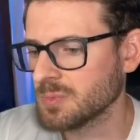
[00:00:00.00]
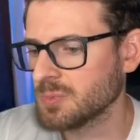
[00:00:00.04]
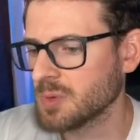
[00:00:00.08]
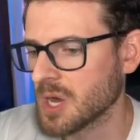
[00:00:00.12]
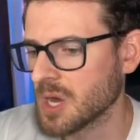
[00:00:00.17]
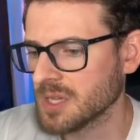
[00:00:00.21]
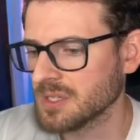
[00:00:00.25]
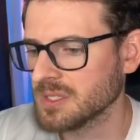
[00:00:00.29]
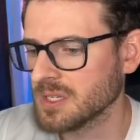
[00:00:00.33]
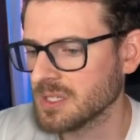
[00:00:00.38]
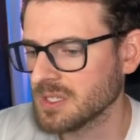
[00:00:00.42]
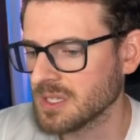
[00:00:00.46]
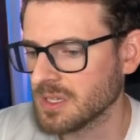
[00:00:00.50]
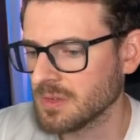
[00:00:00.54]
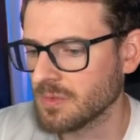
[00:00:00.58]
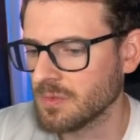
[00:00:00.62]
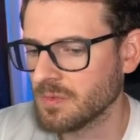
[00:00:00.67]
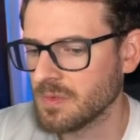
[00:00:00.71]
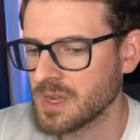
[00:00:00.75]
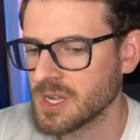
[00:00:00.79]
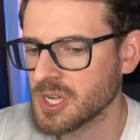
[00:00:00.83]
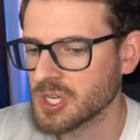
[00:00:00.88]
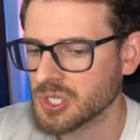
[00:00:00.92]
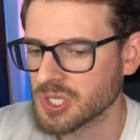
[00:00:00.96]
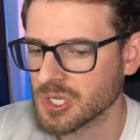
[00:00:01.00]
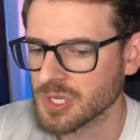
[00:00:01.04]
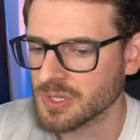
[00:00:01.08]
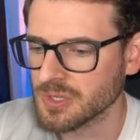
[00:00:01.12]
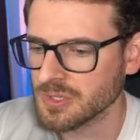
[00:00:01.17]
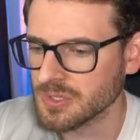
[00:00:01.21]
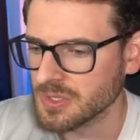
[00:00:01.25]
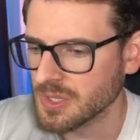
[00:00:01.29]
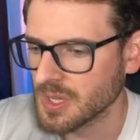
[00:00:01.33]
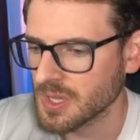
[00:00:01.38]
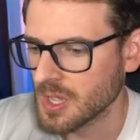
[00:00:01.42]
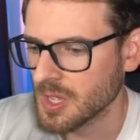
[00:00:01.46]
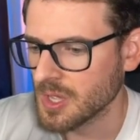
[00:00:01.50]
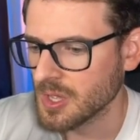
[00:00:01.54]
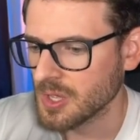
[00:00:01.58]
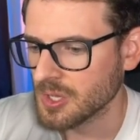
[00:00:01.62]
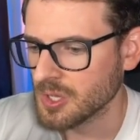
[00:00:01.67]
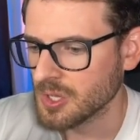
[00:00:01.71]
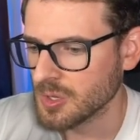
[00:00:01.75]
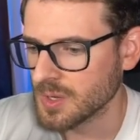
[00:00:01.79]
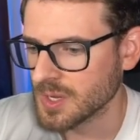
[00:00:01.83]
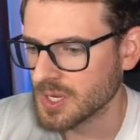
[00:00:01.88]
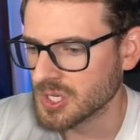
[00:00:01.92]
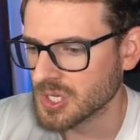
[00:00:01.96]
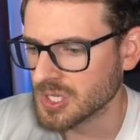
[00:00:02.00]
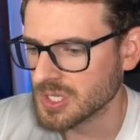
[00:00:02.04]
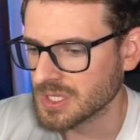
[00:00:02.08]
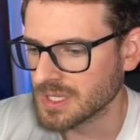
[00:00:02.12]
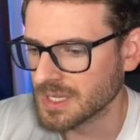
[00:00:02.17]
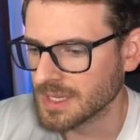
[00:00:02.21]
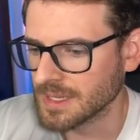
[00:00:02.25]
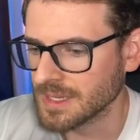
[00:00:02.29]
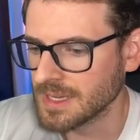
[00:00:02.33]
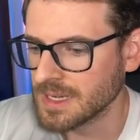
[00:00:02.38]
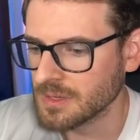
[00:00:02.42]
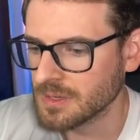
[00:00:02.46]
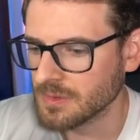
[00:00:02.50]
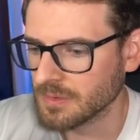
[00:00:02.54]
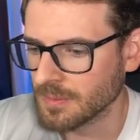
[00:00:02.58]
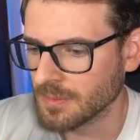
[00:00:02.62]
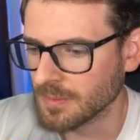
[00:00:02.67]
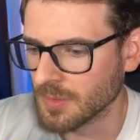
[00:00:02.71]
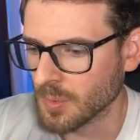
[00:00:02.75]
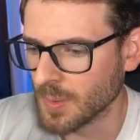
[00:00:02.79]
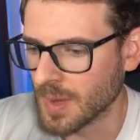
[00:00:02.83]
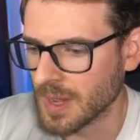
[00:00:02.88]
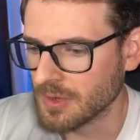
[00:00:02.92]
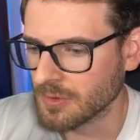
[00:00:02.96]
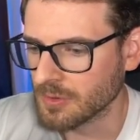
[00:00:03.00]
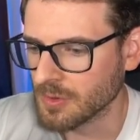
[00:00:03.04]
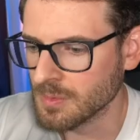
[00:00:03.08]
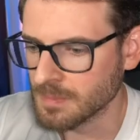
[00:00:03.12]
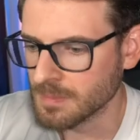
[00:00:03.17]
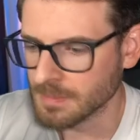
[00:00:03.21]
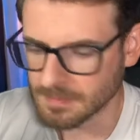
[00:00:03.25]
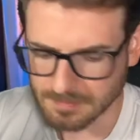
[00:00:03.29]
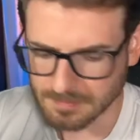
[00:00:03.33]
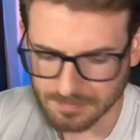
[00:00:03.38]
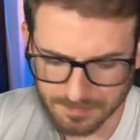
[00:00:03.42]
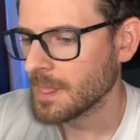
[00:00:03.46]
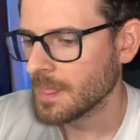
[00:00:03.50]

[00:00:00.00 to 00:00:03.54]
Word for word: processing finishes, you can just delete from the wait group.